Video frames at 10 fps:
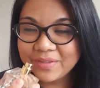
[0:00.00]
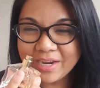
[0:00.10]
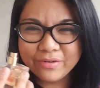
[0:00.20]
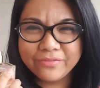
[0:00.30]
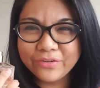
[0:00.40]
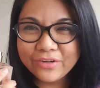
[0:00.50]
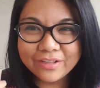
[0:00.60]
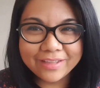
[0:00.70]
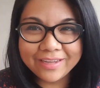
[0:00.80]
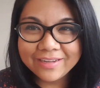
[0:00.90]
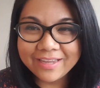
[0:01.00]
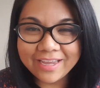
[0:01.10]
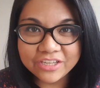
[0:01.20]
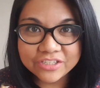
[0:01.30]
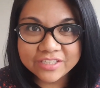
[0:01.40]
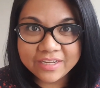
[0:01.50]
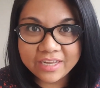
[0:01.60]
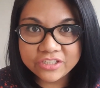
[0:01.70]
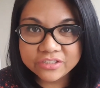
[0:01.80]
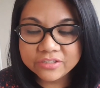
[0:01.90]
I reviewed it like ages and
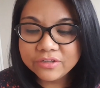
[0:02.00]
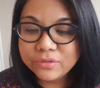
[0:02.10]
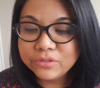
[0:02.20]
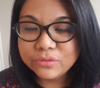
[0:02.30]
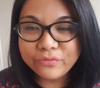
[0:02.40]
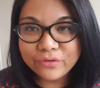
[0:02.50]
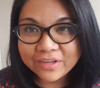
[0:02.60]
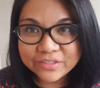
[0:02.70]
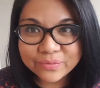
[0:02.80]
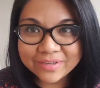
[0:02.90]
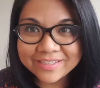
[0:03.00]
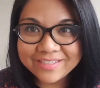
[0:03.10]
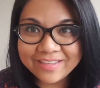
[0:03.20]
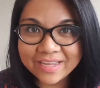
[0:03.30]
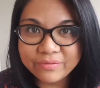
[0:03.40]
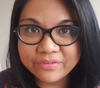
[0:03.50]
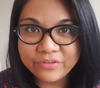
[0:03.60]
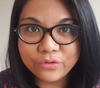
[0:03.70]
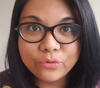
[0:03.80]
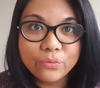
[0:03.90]
ages ago, so if you guys want to see that
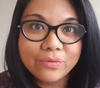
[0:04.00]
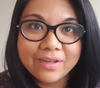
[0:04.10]
review,